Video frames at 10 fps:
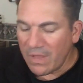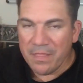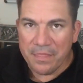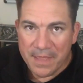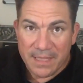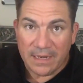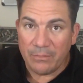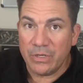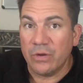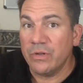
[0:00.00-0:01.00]
Then I
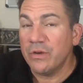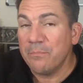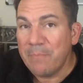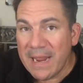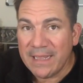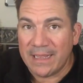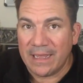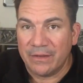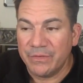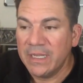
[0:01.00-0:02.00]
would go to your bank
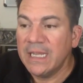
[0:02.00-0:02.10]
account